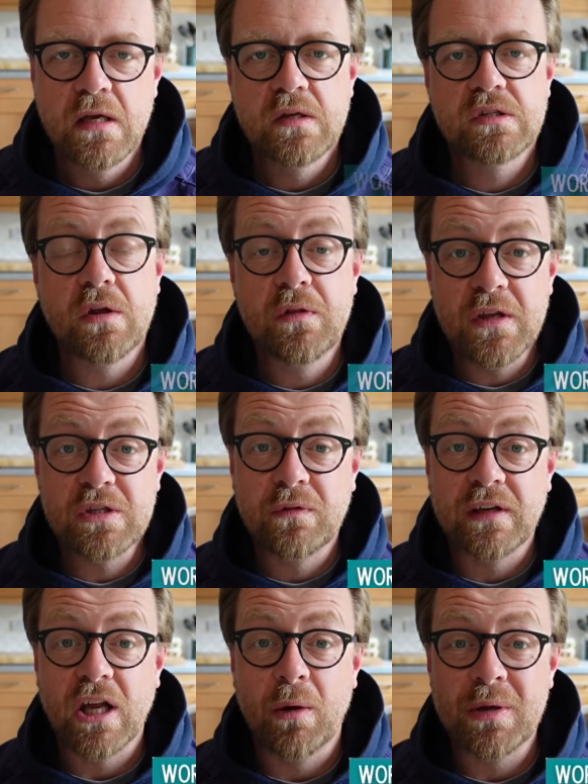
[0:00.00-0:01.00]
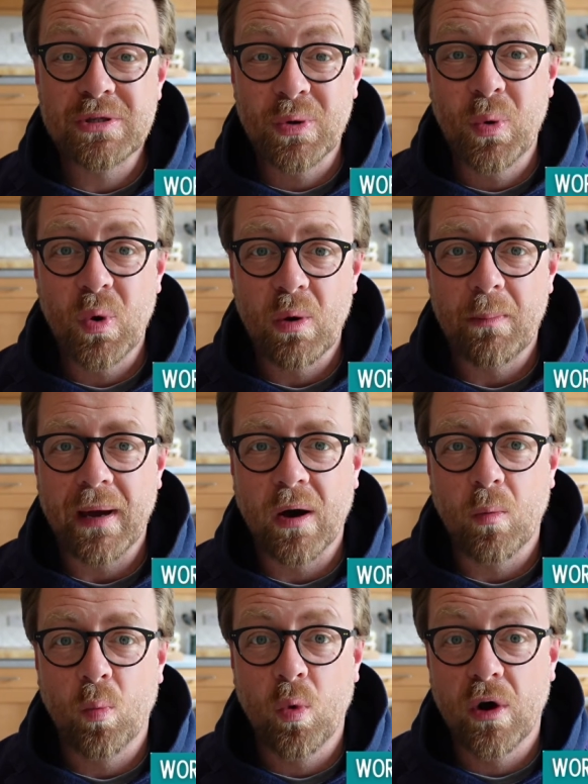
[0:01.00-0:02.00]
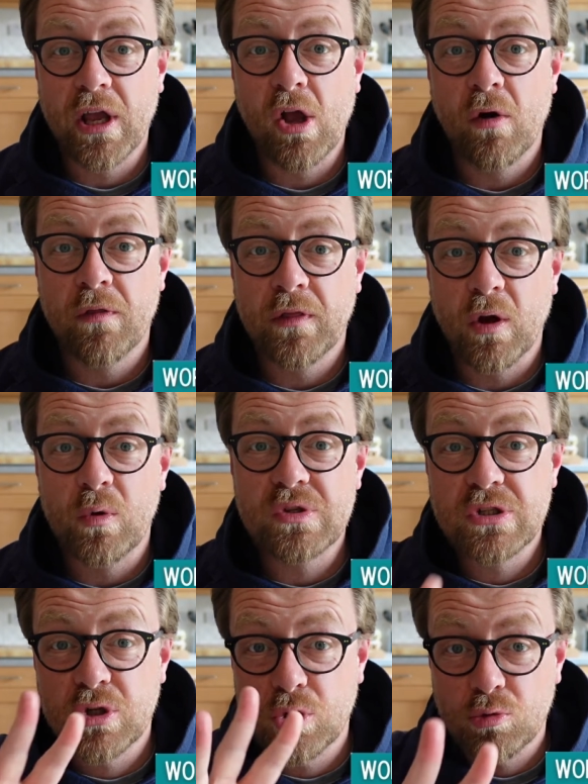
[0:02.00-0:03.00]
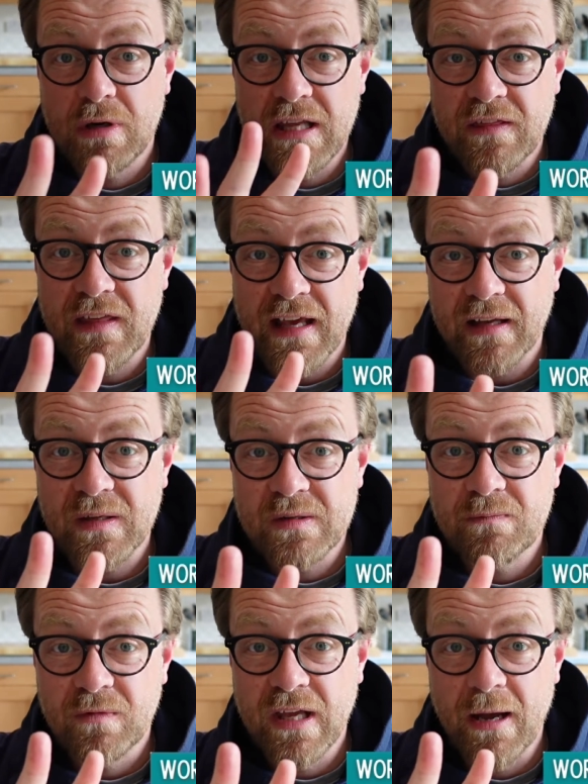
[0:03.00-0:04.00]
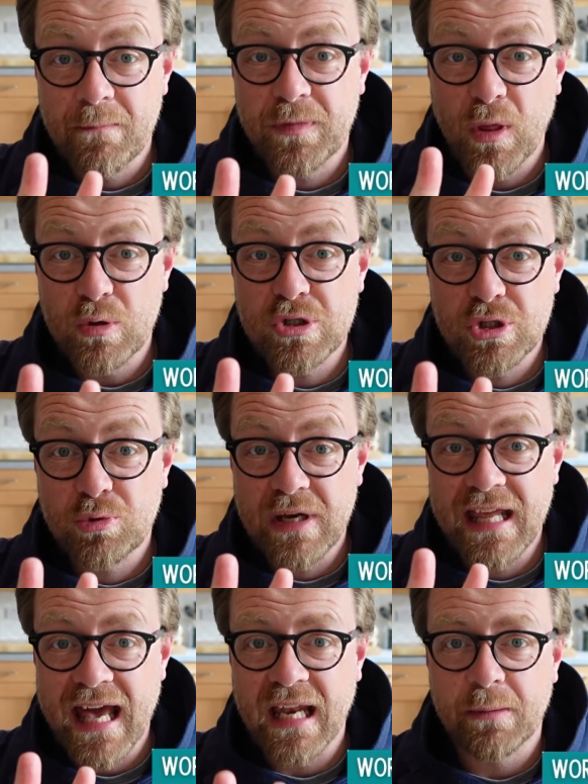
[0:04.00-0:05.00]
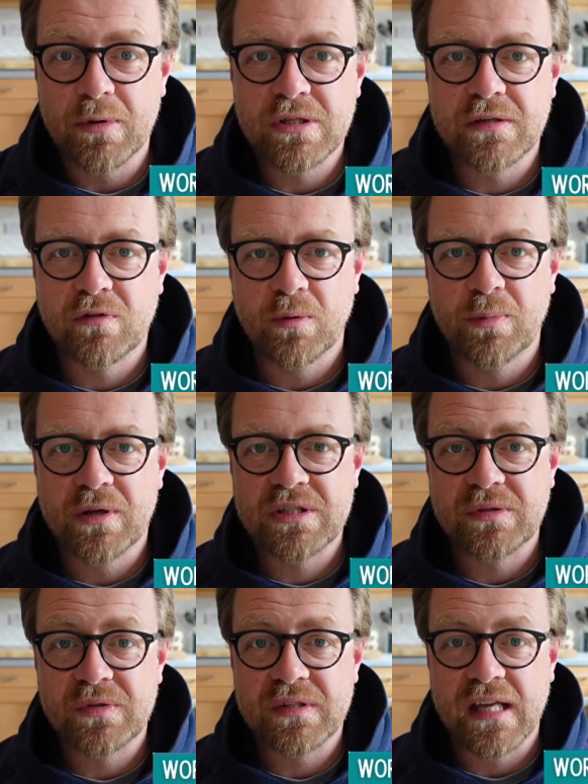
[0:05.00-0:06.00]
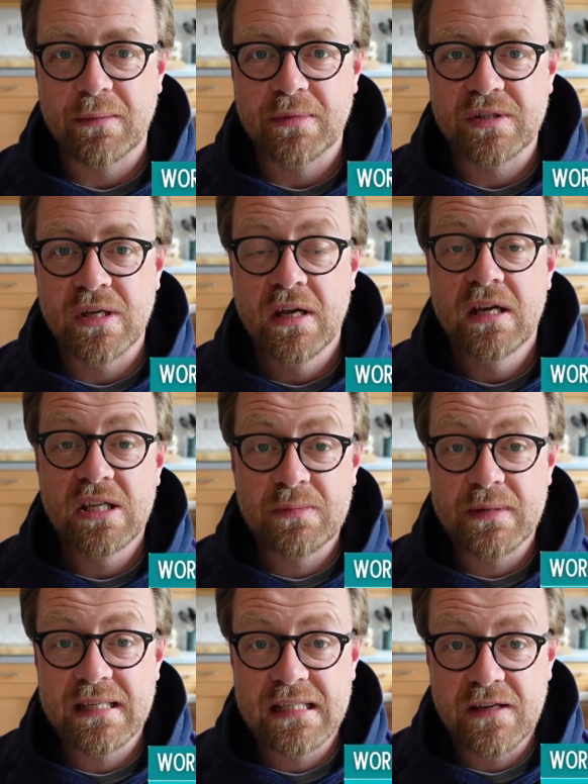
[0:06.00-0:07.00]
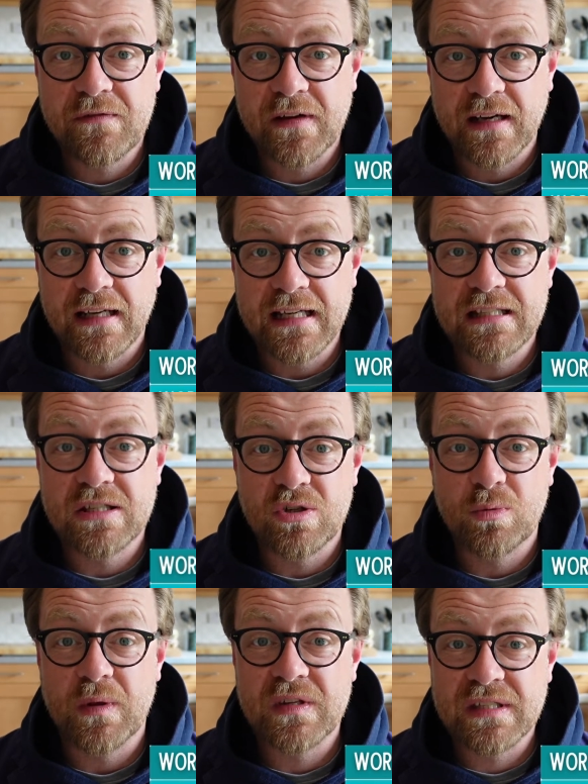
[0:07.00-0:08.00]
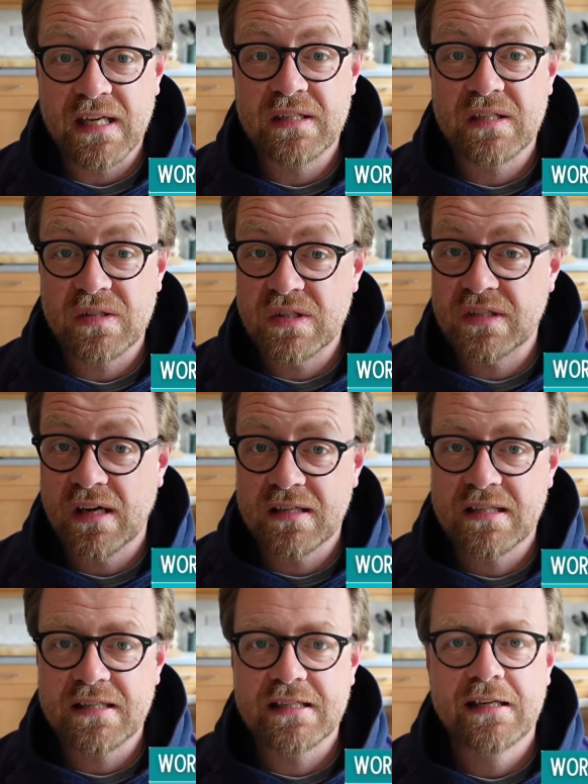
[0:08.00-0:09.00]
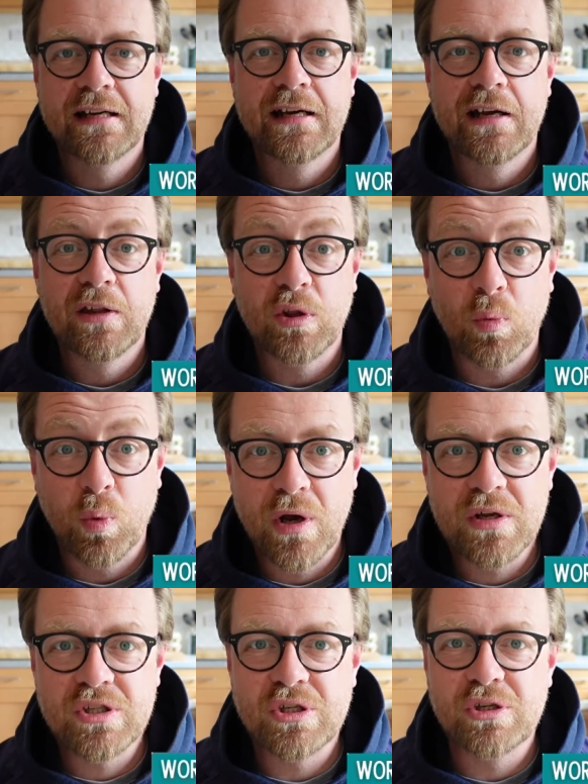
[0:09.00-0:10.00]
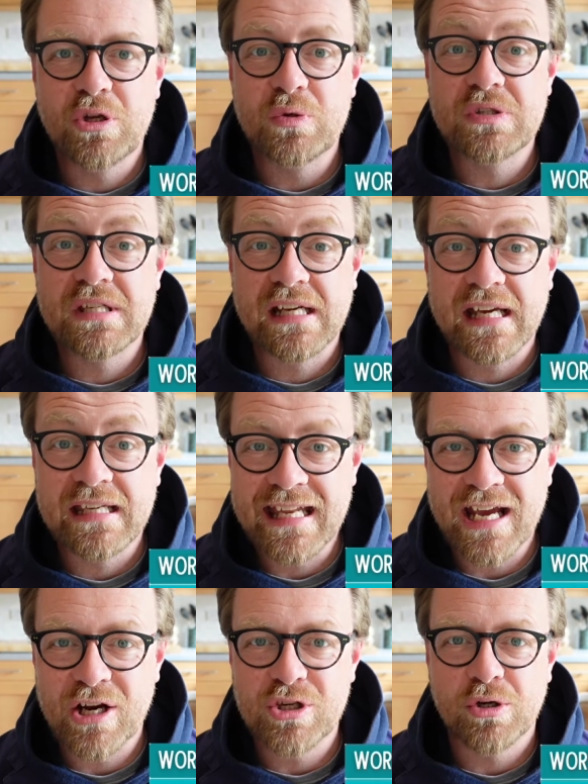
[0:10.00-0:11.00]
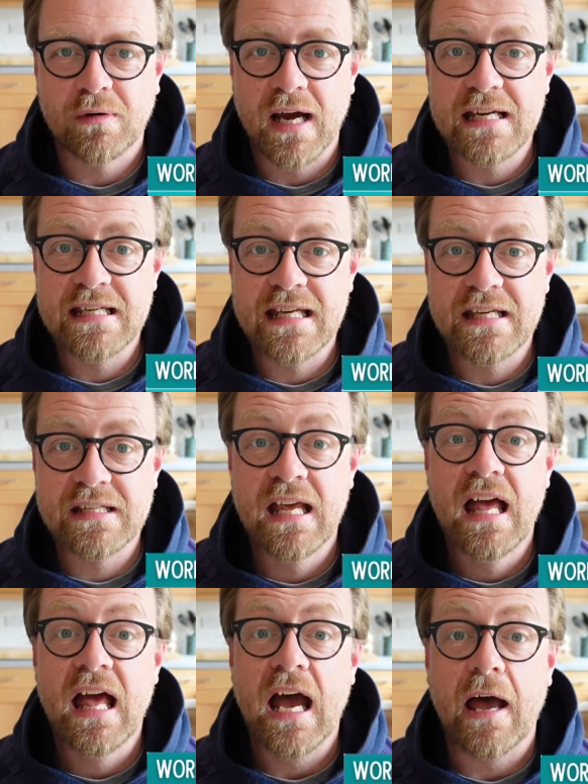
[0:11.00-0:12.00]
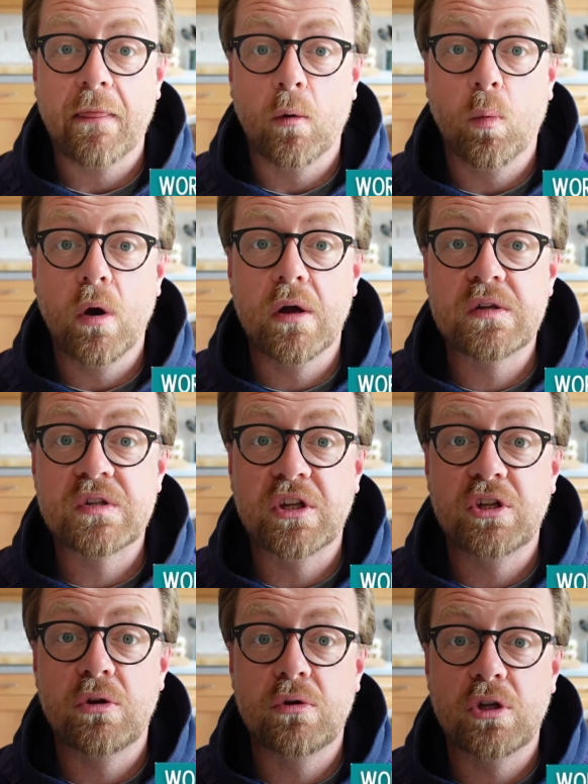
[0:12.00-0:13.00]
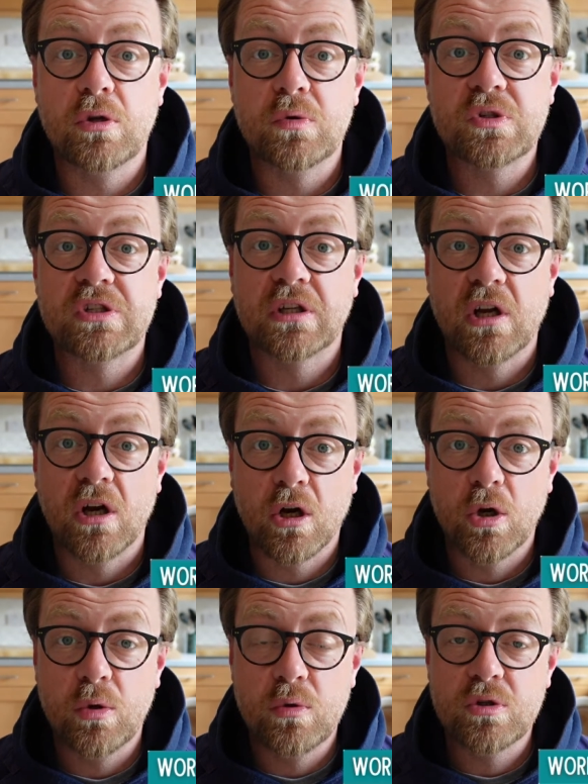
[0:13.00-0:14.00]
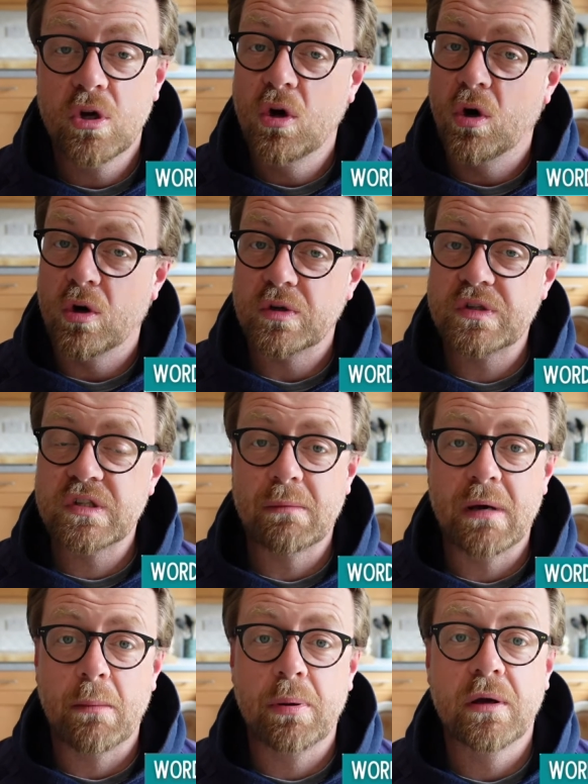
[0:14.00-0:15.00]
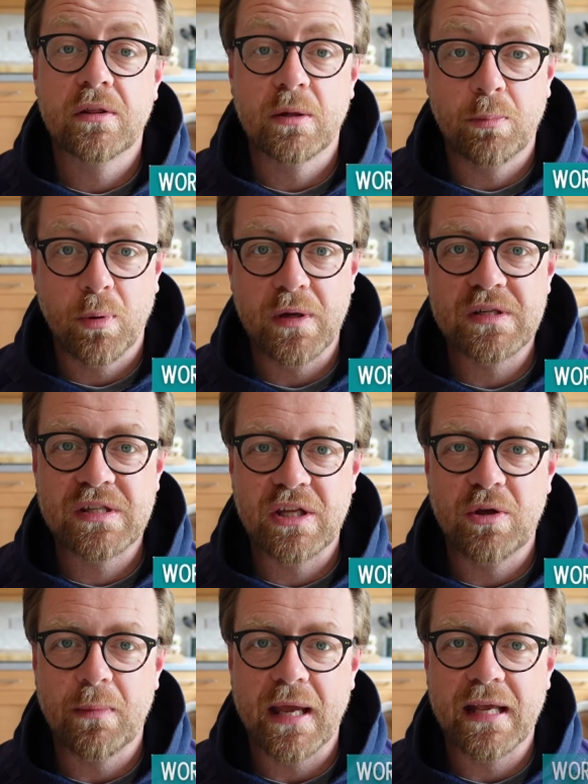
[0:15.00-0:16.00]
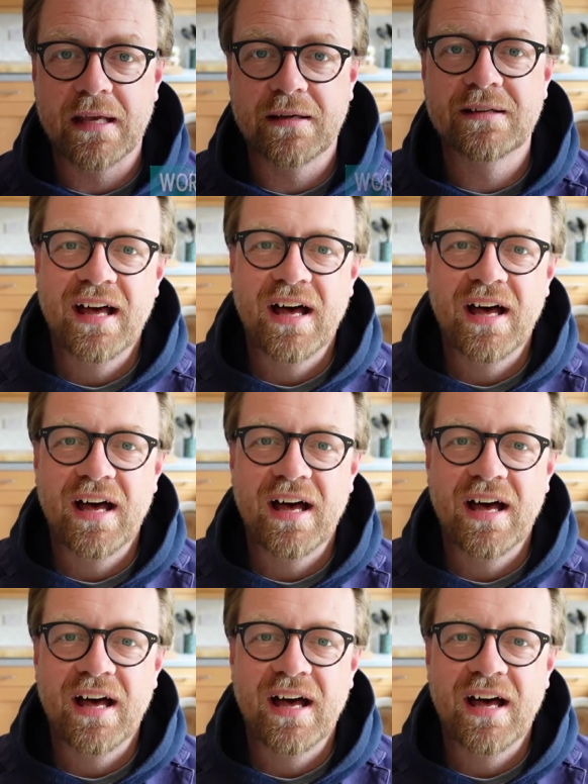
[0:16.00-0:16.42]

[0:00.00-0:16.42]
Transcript: So this video is all about working on those three things, yeah? Those three elements of your personal statement, specifically to do with sentence starters, the words you use to connect your ideas, and the words that you use to conclude or sum up the points that you make.